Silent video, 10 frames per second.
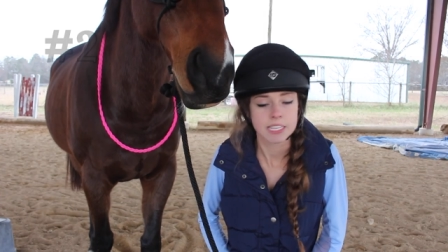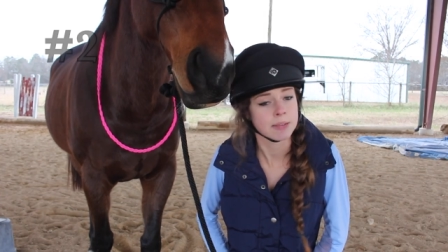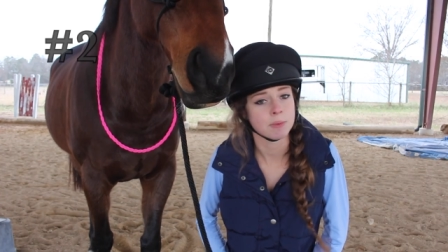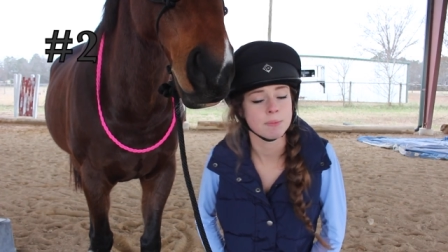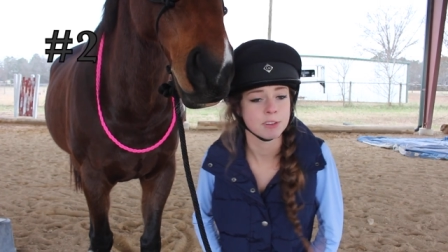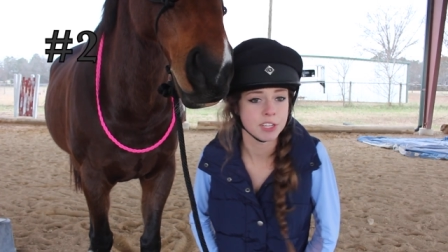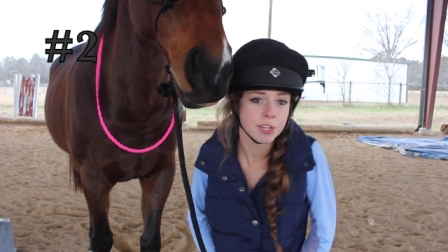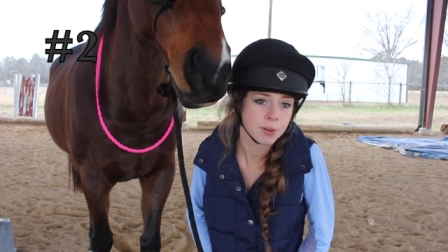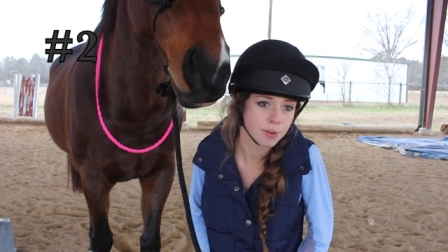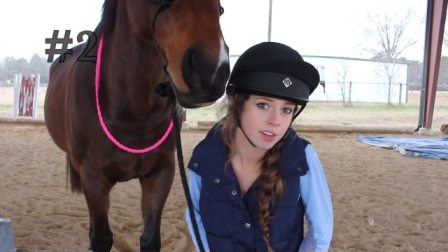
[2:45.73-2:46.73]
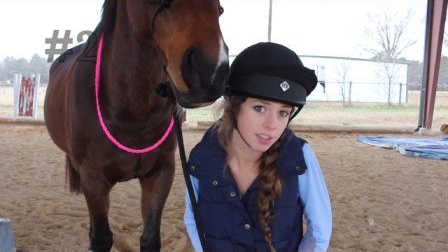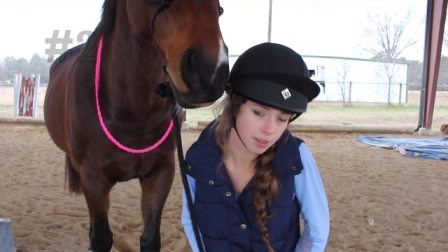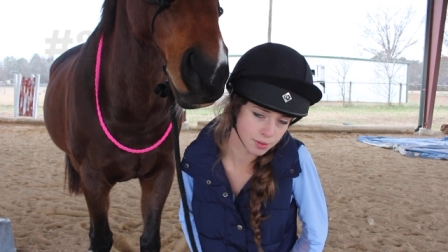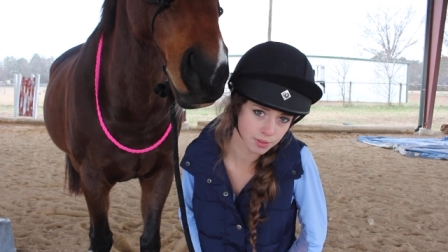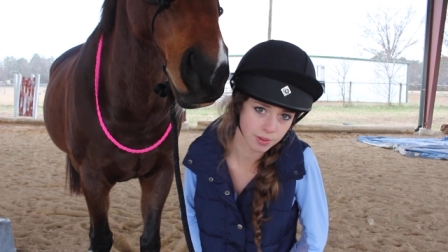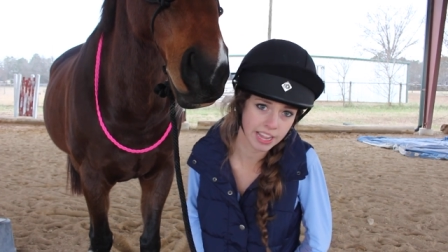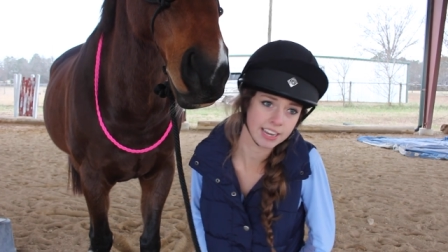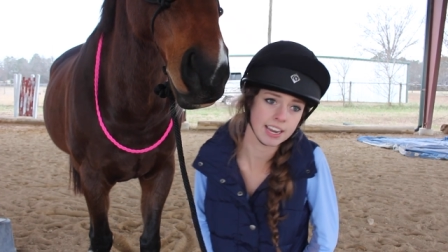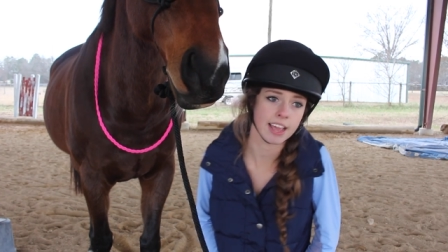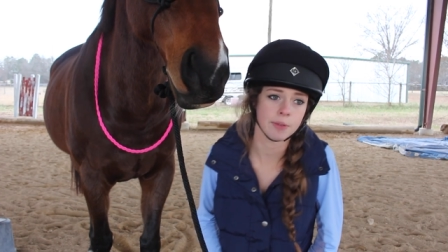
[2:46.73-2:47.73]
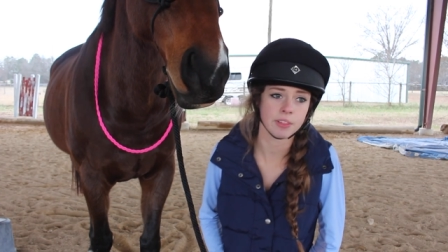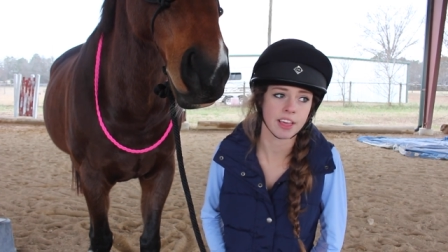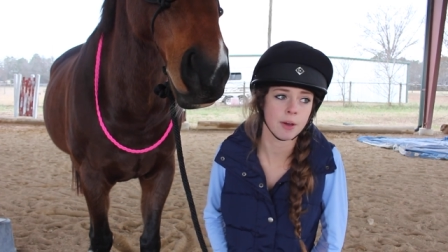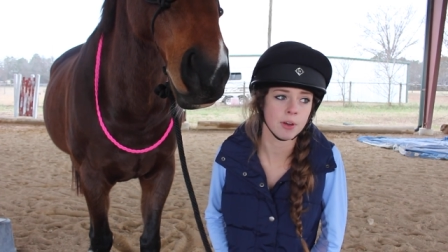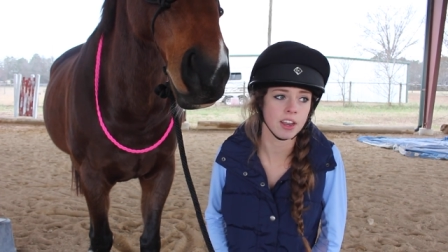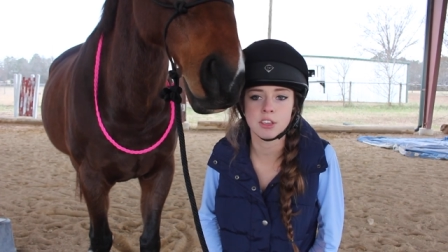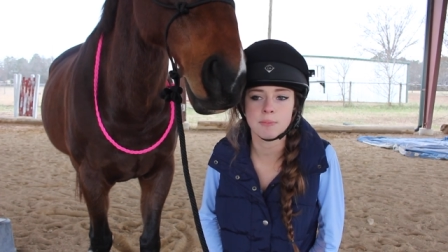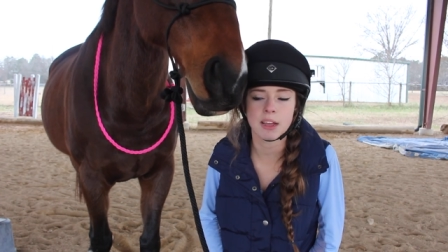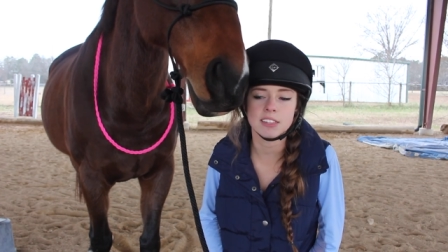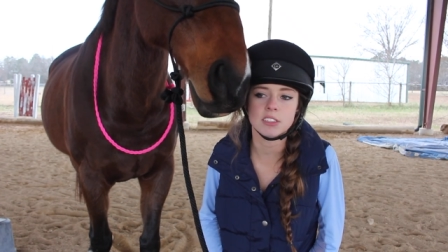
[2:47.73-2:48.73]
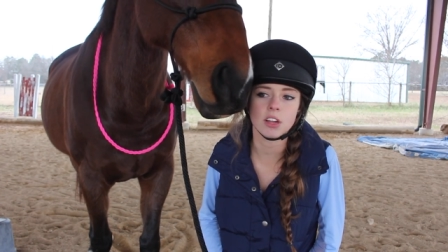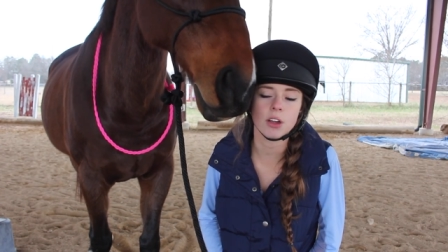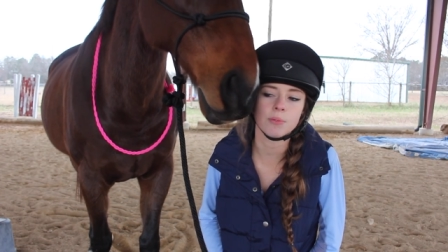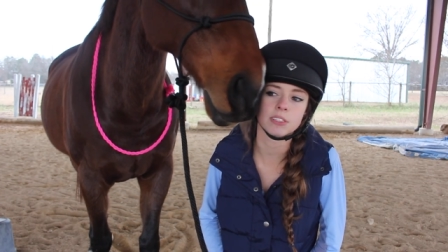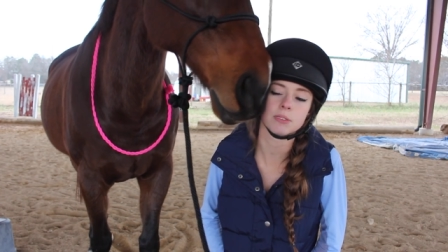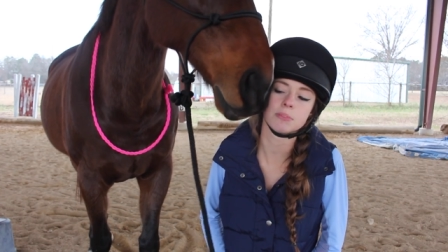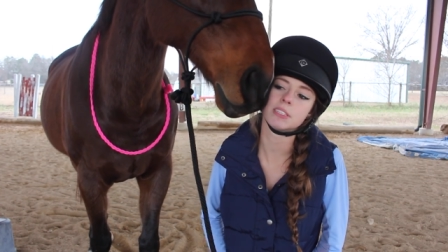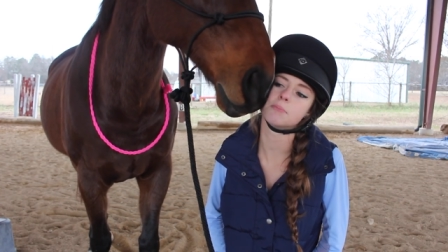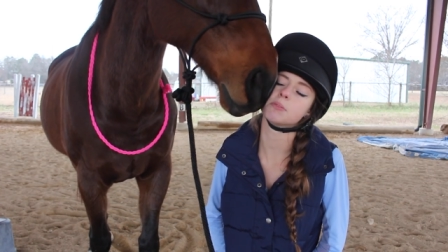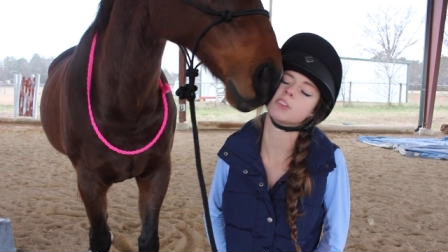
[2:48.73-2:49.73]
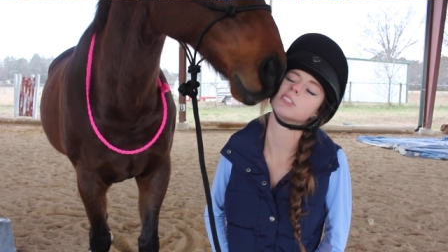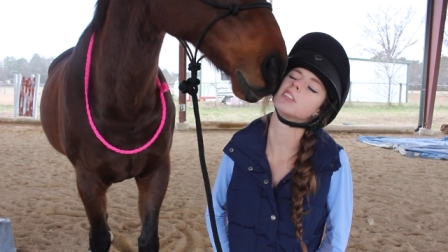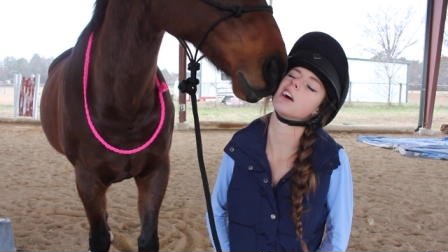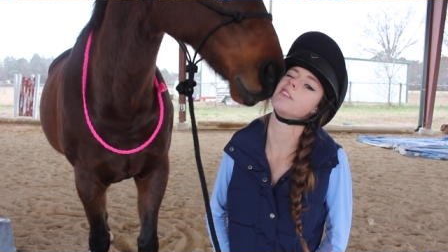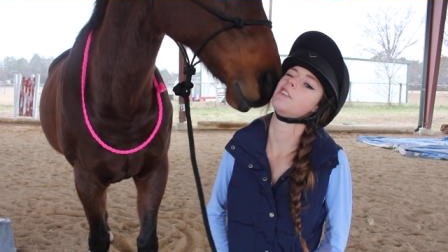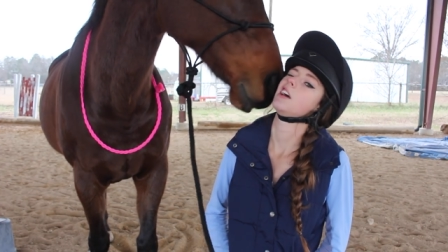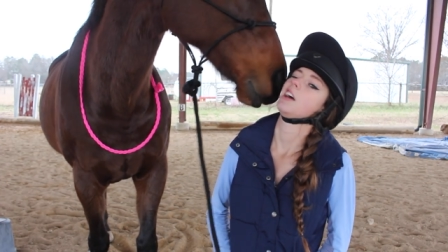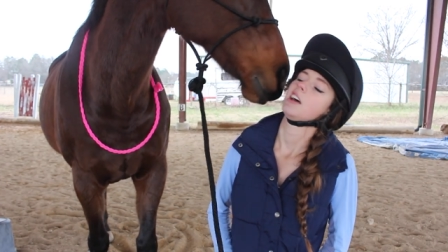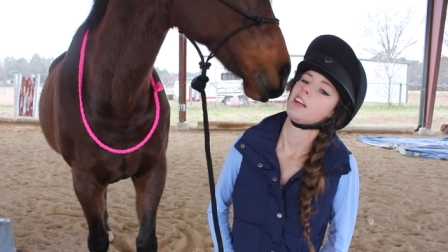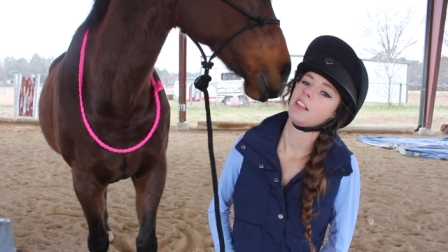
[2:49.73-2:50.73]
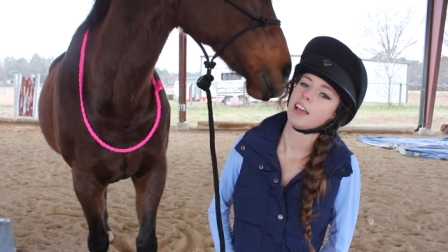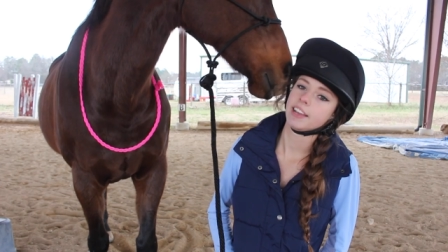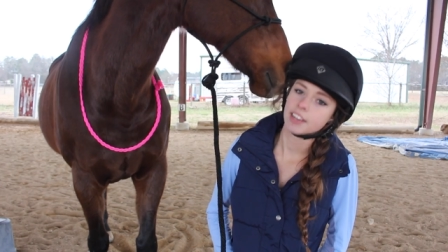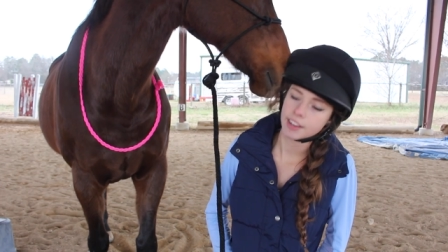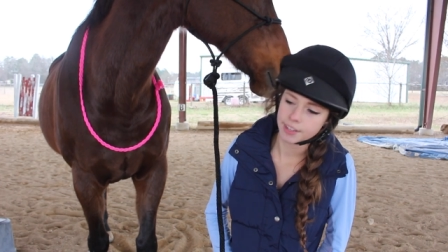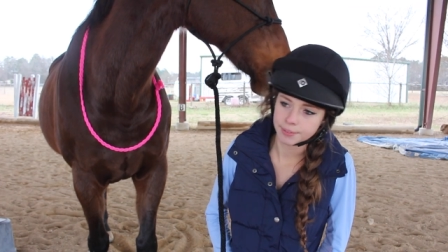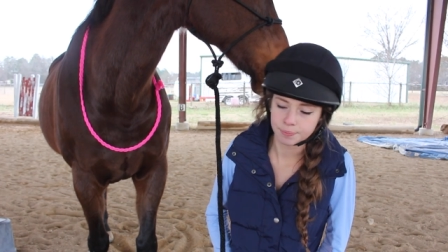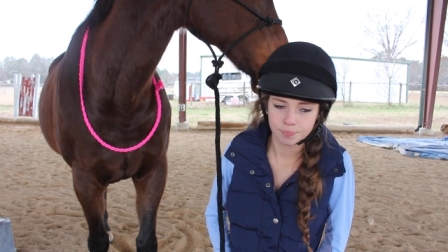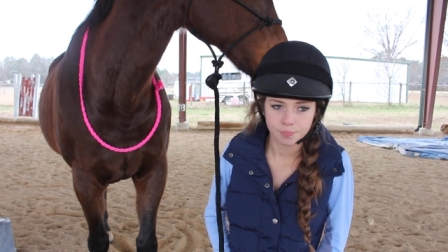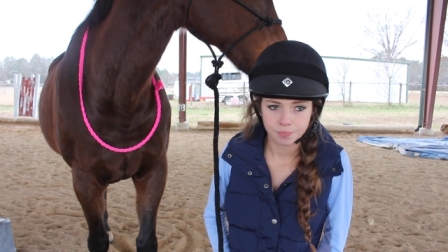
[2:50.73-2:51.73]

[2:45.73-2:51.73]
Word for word: Tip number two goes hand in hand with that one. You might start with some simpler stuff like um,